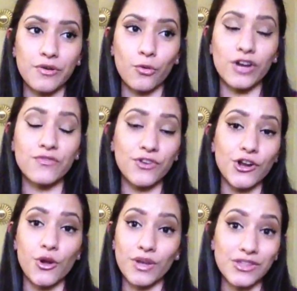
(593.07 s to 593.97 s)
or if you're
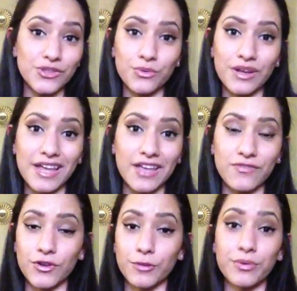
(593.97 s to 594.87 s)
going through it,
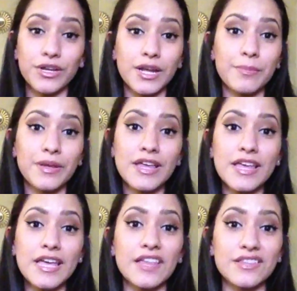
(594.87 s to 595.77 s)
if you're put up
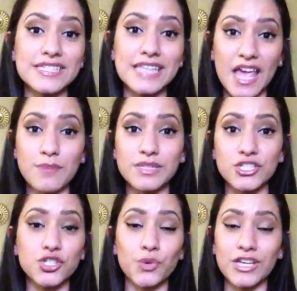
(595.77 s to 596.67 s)
in the same
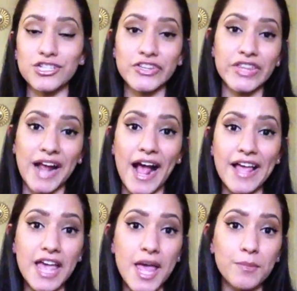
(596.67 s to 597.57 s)
situation that I
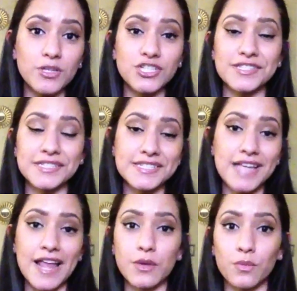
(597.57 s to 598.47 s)
am, which is
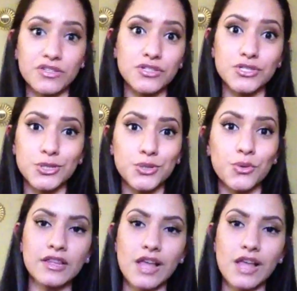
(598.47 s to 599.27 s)
deciding what to do.